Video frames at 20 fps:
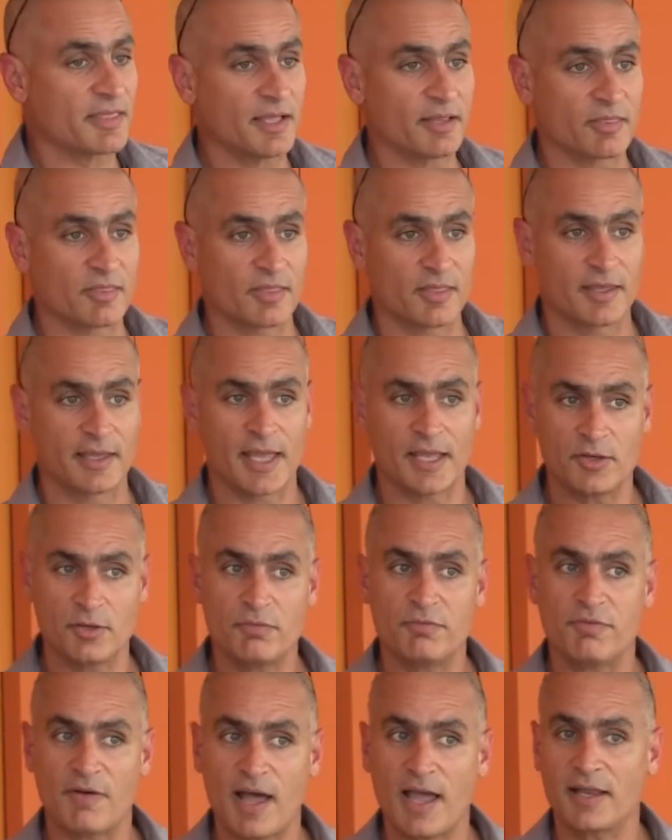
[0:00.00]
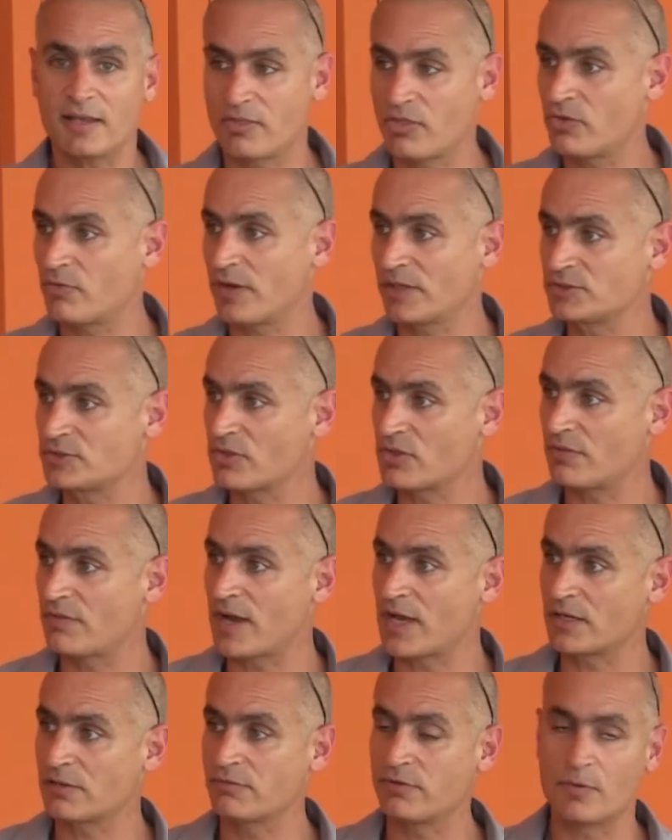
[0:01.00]
sense. Can you find stretches of
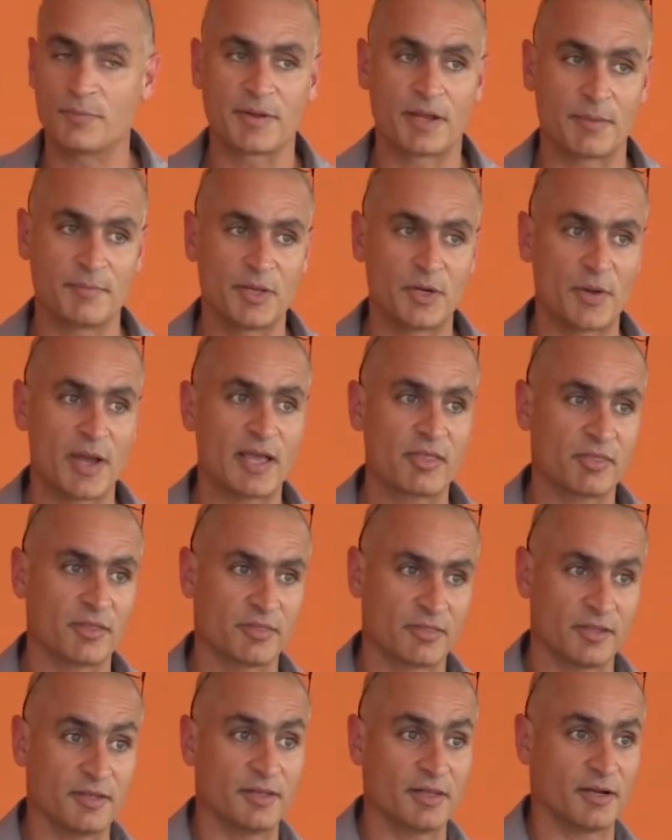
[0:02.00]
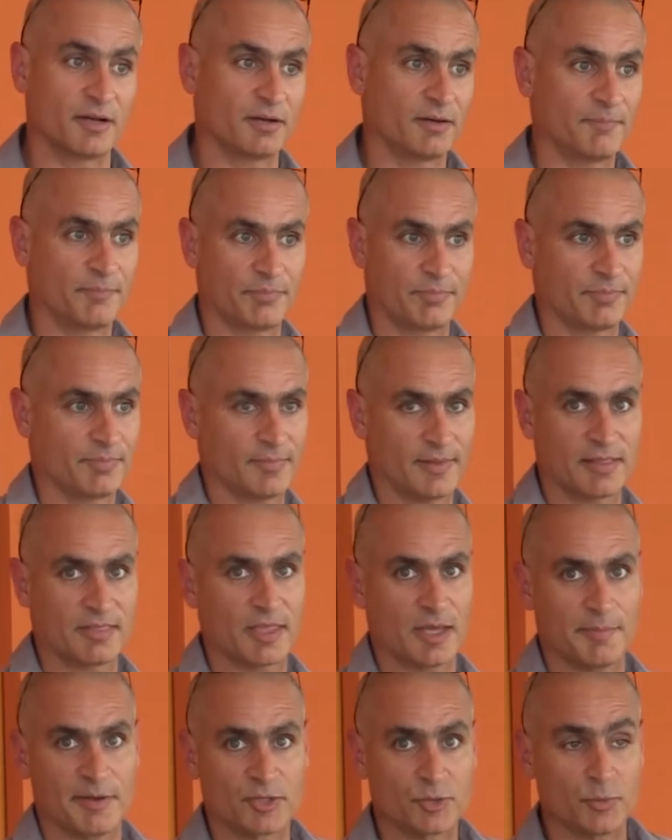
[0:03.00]
hydrophobic amino acids in there?
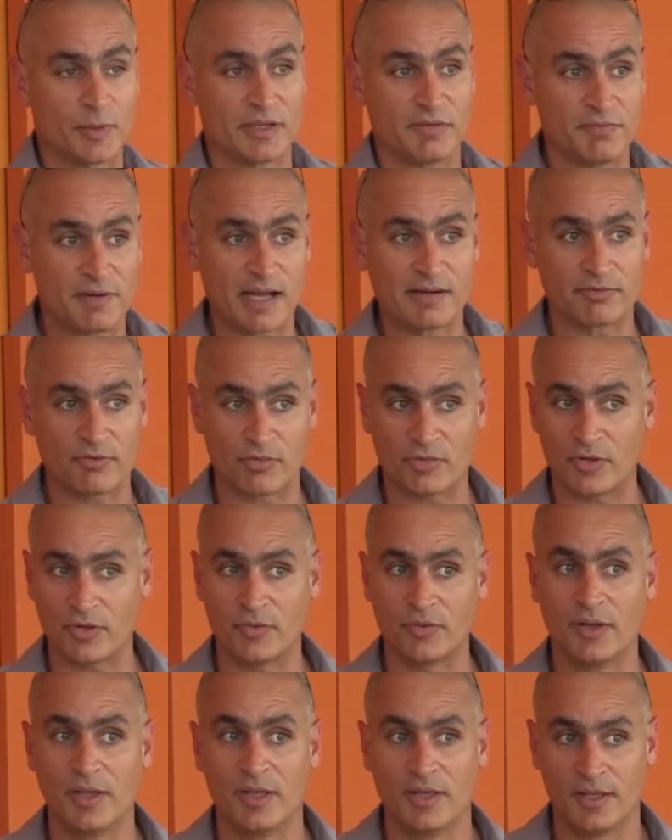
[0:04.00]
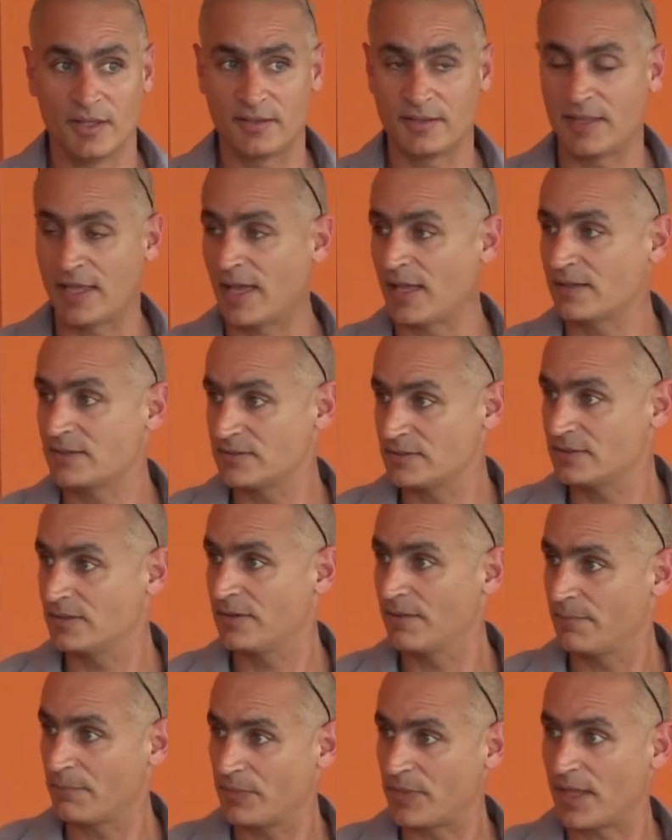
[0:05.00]
Let's say about 25 or so, that
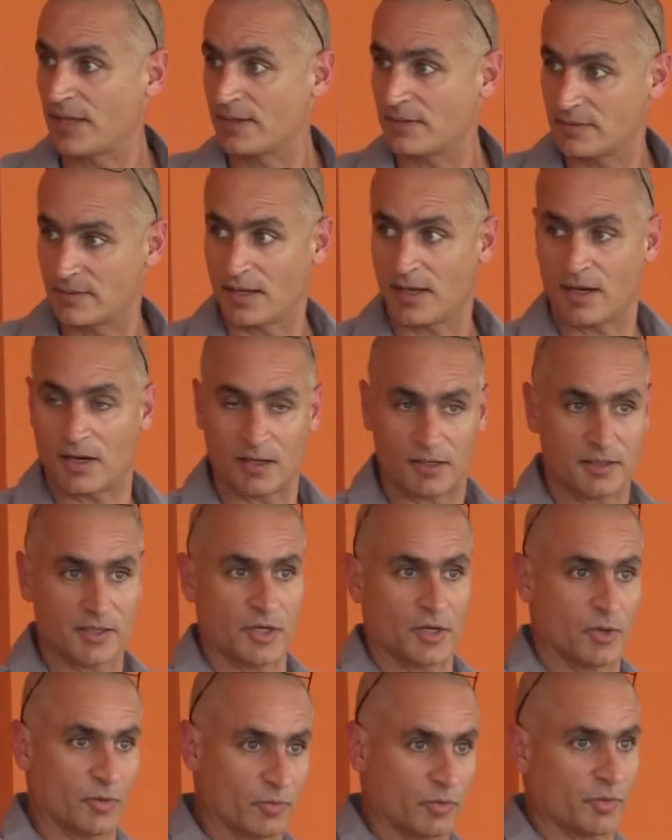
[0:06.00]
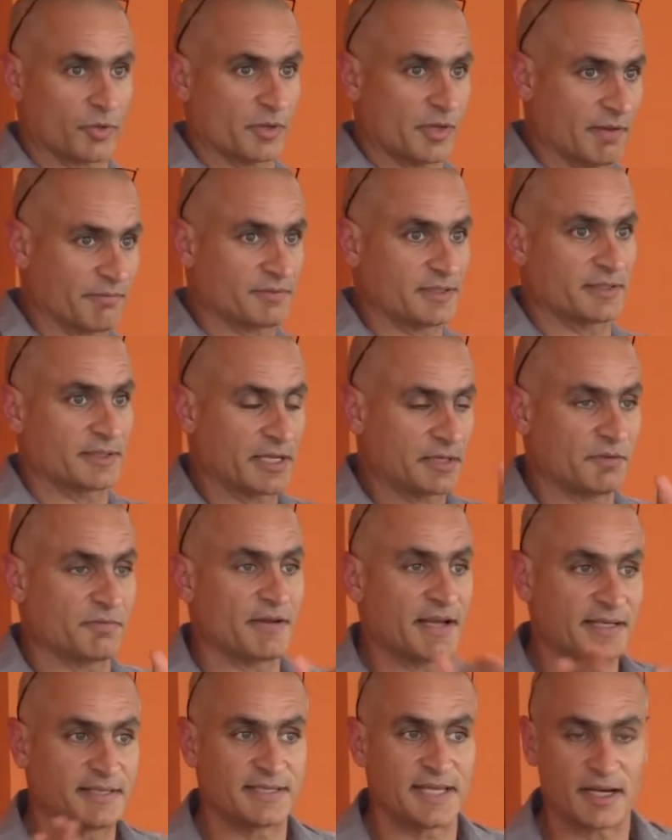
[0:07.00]
are, so can you
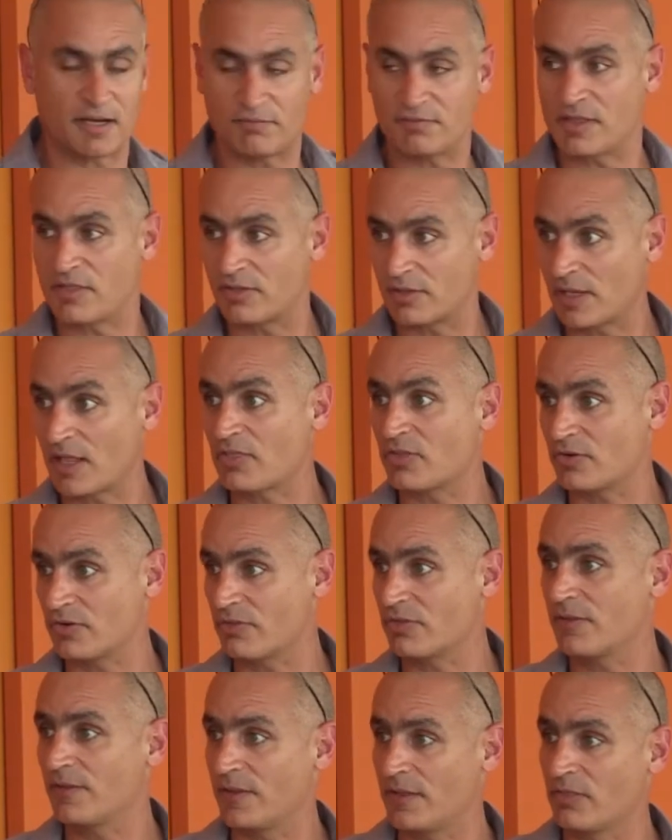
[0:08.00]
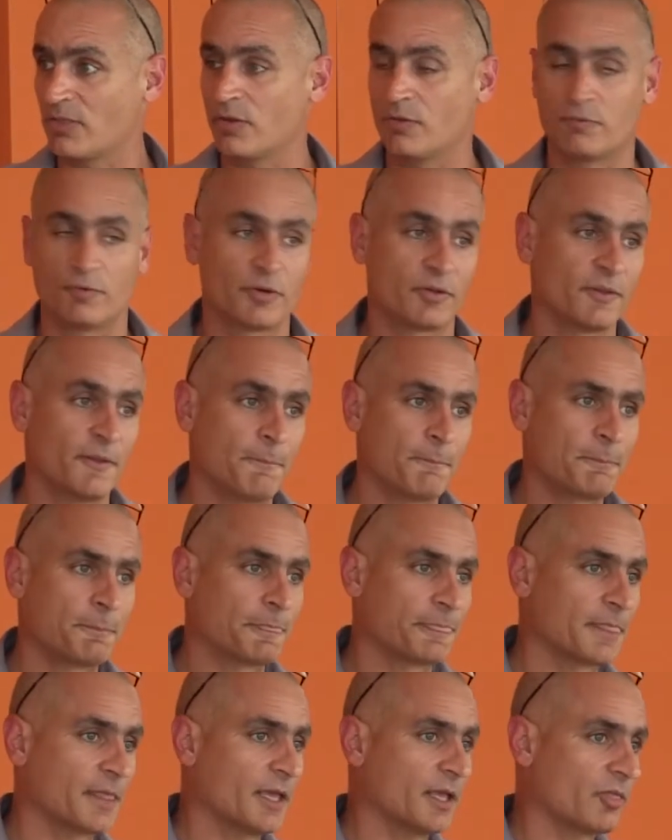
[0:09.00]
find 10 of these clusters, and so forth.
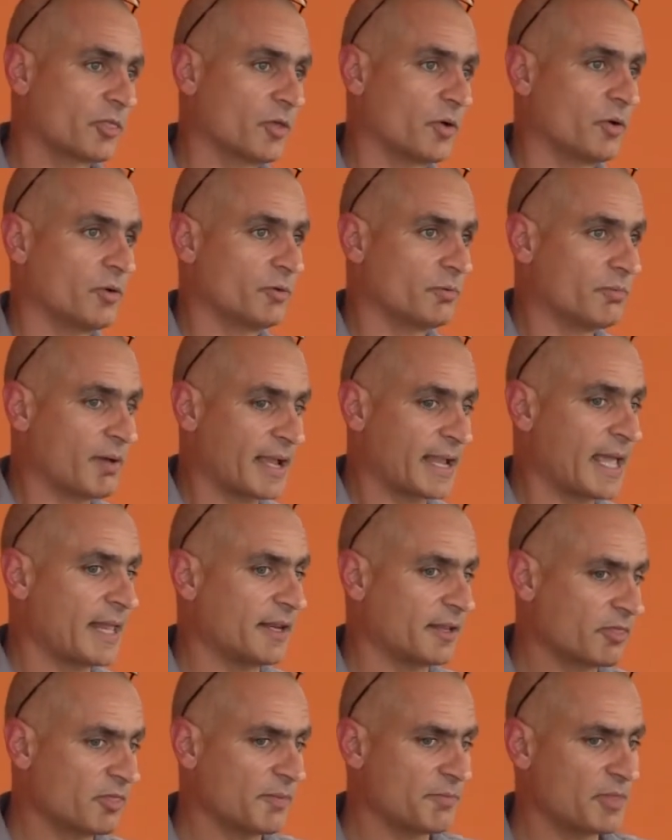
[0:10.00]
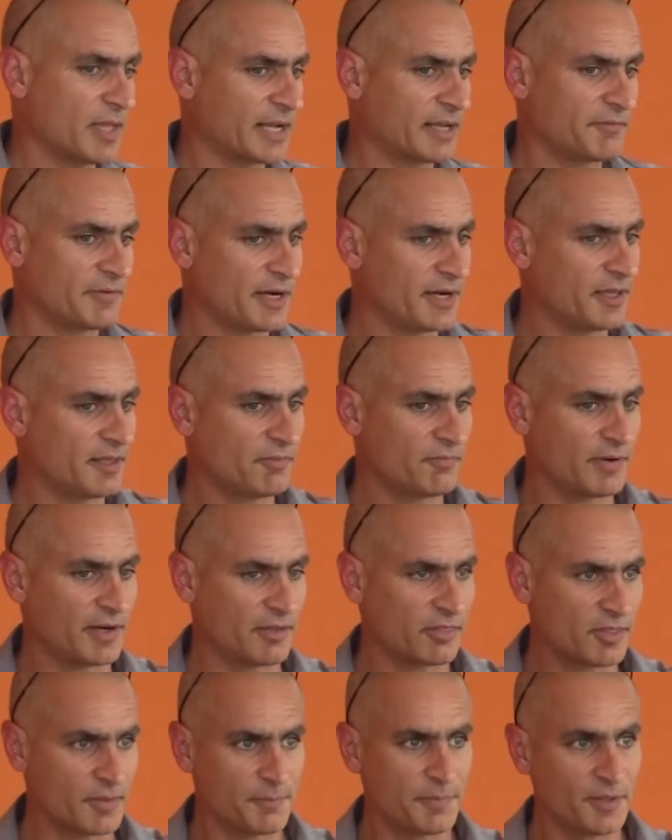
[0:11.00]
And so, again, it seems like a very,
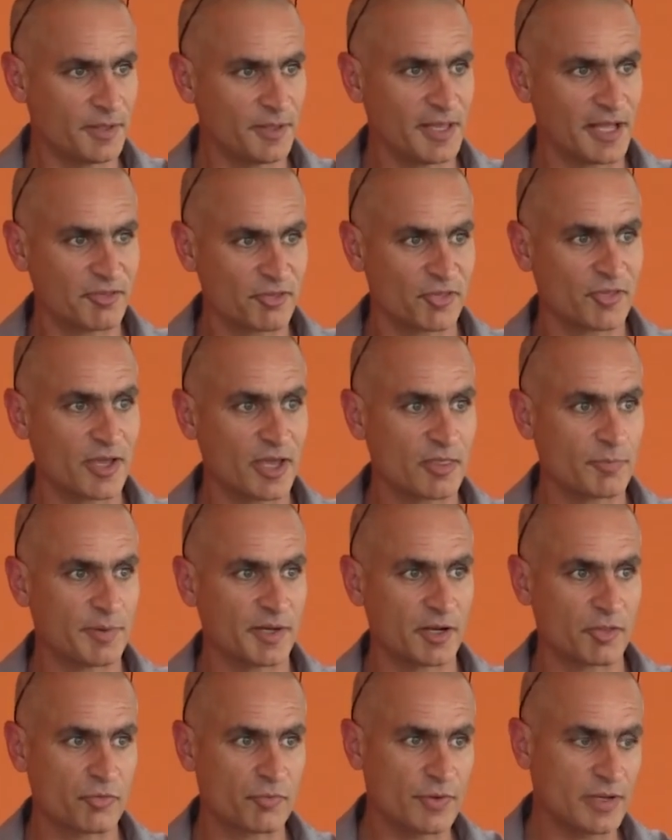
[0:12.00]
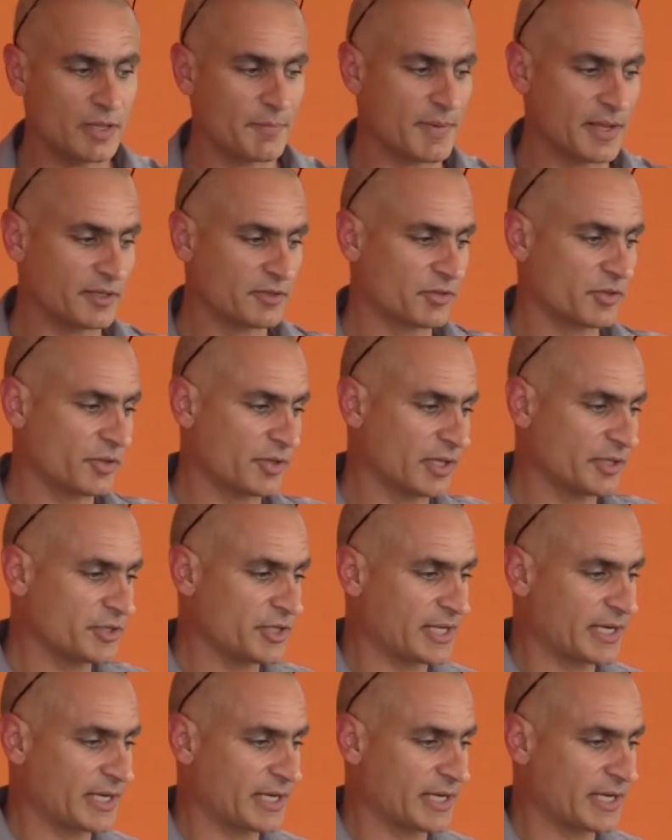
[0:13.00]
very simple exercise, but it's really meant so that